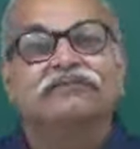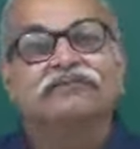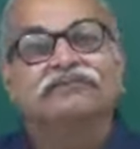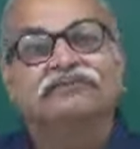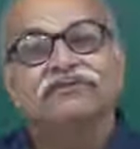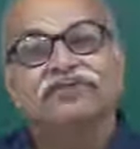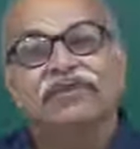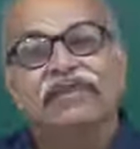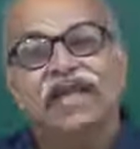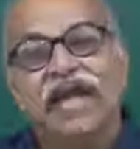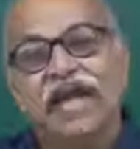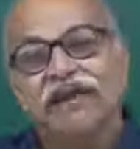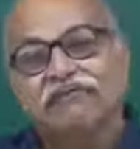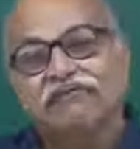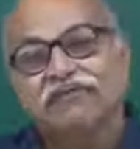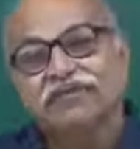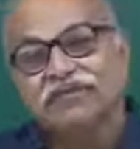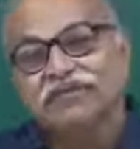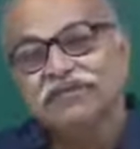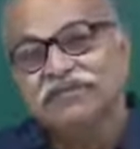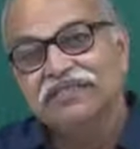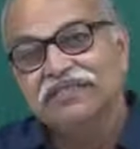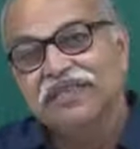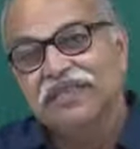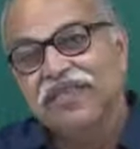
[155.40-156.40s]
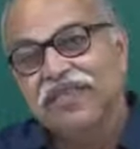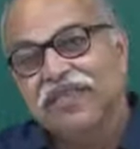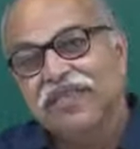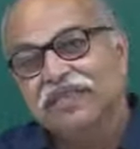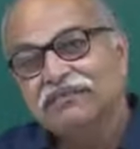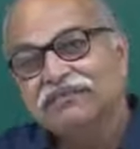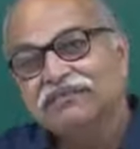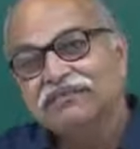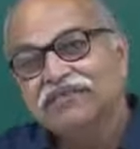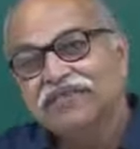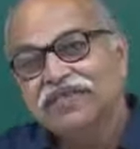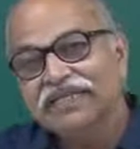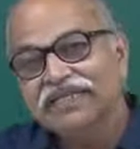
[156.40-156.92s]
will have the
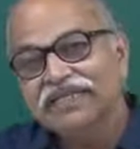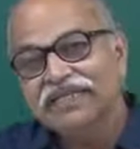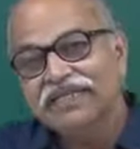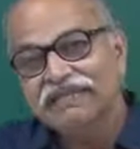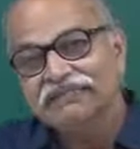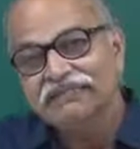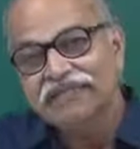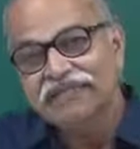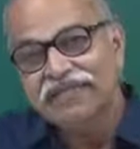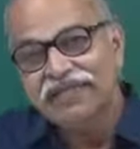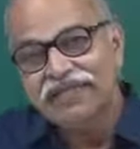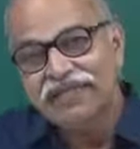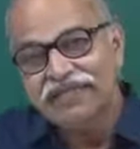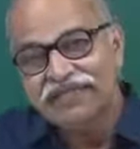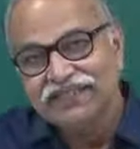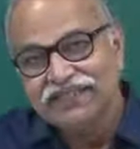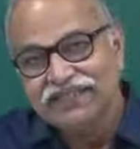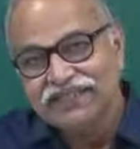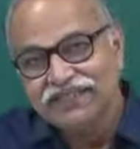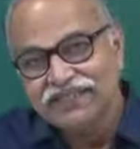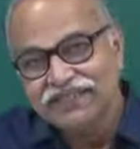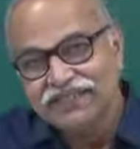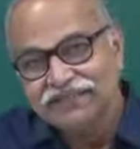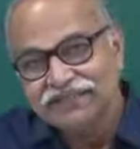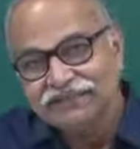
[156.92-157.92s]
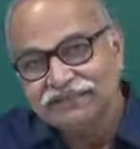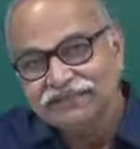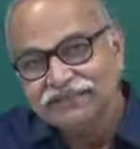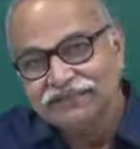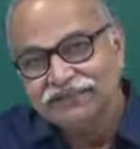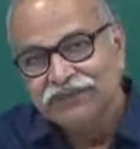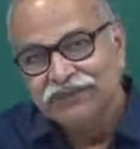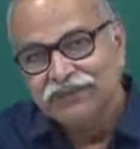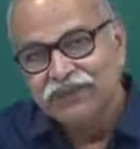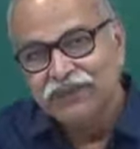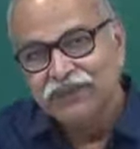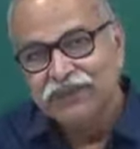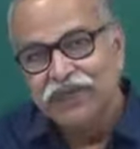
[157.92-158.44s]
same significance.
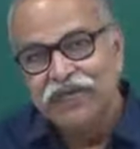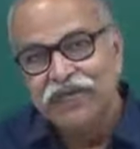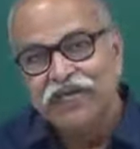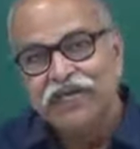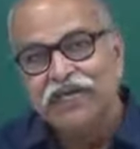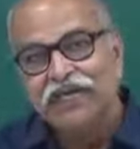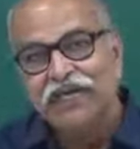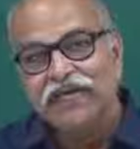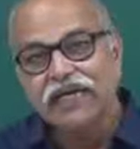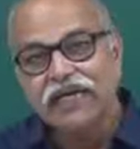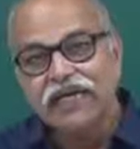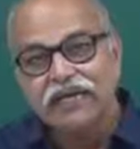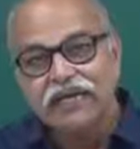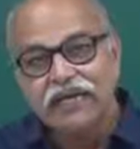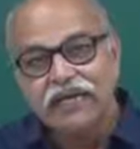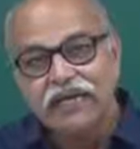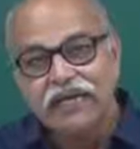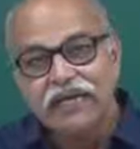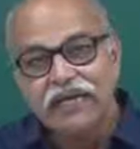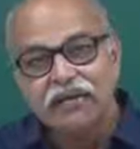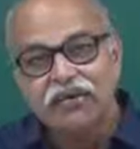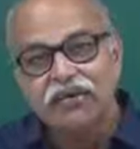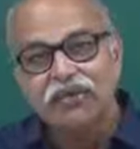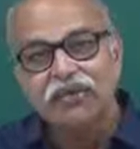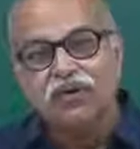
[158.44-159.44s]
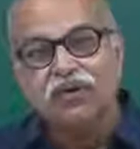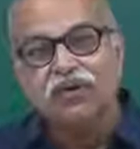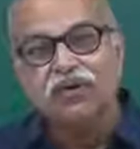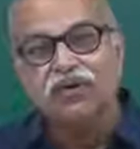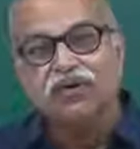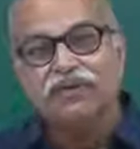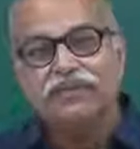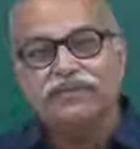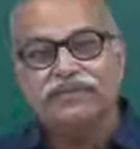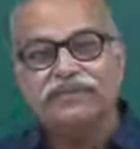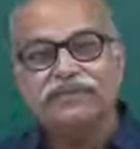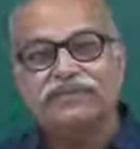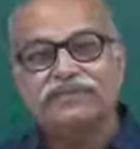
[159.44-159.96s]
So, I club
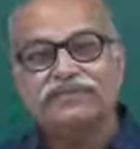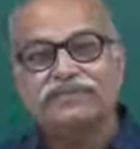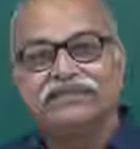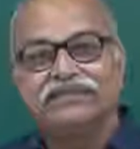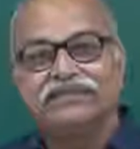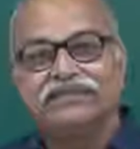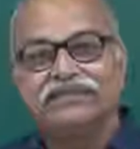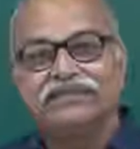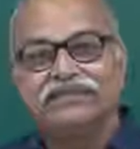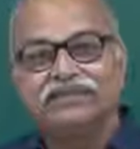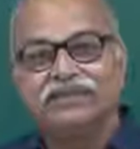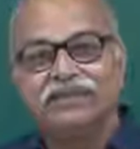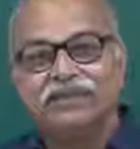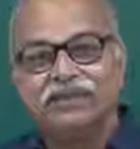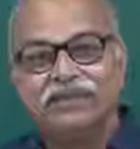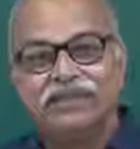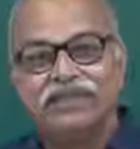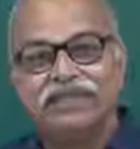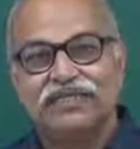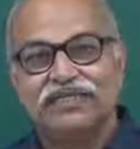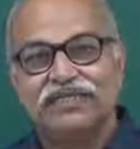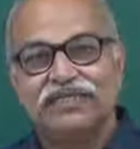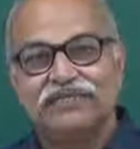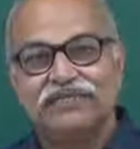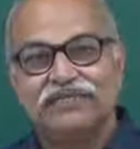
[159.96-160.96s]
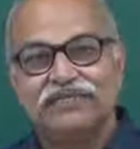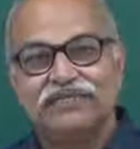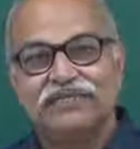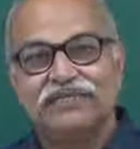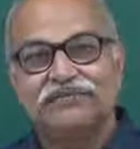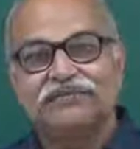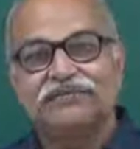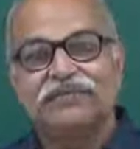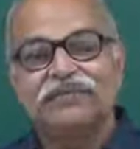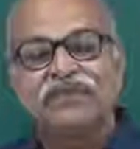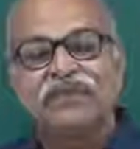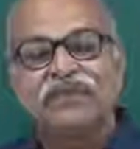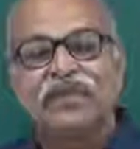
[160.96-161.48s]
all these things together
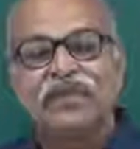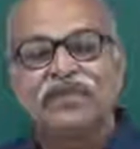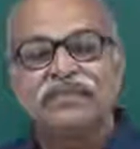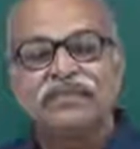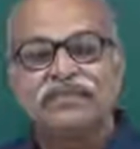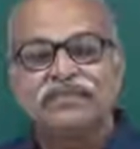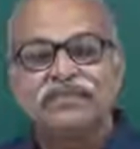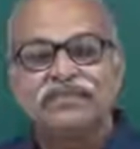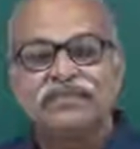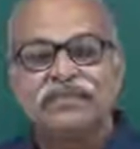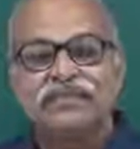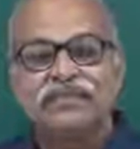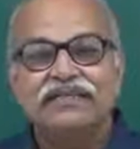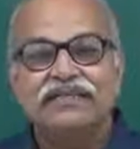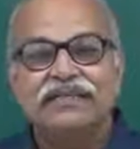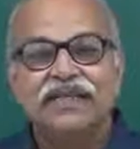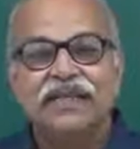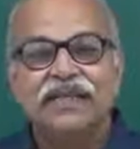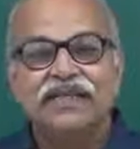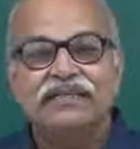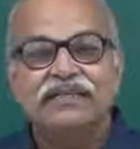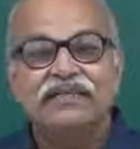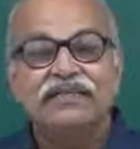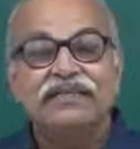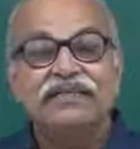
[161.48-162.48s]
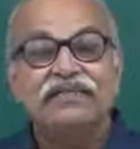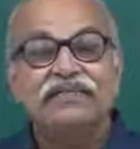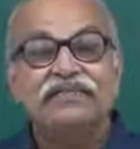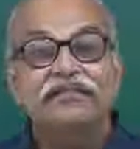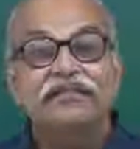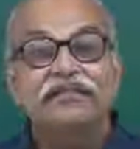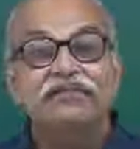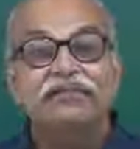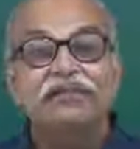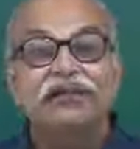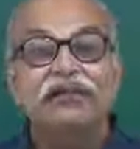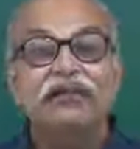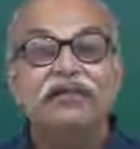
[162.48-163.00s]
and say that
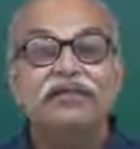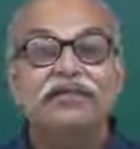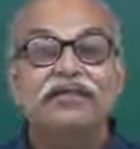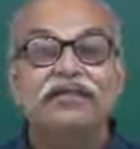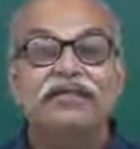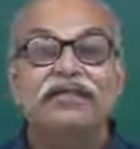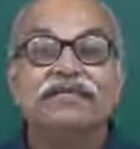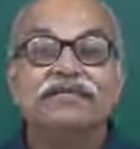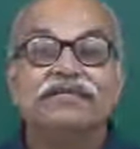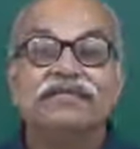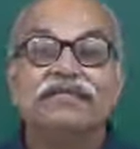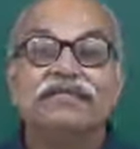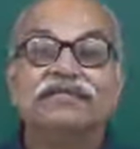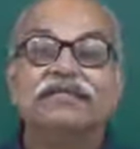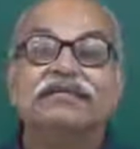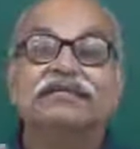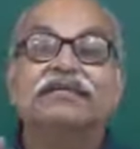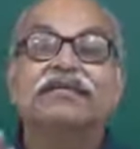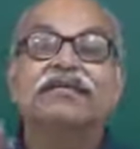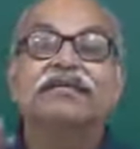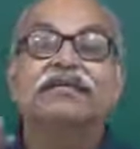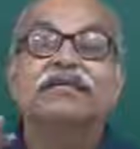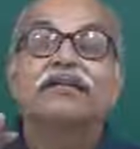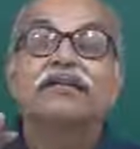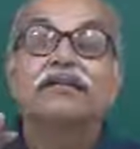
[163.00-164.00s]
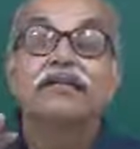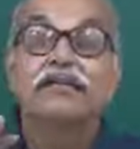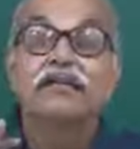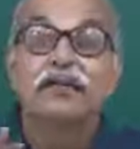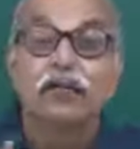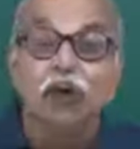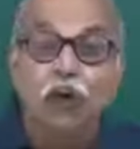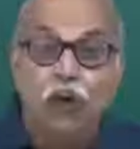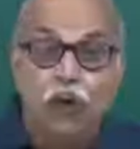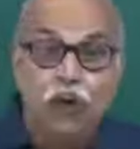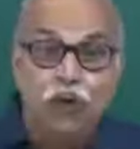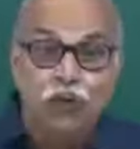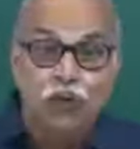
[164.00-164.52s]
the voltage is
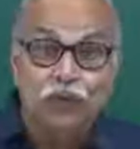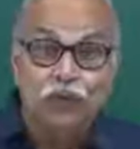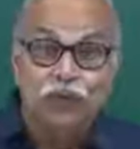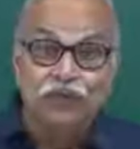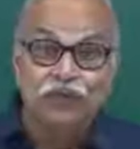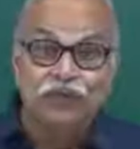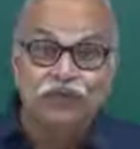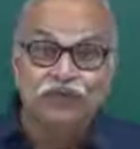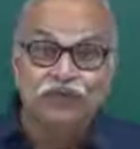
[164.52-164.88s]
low,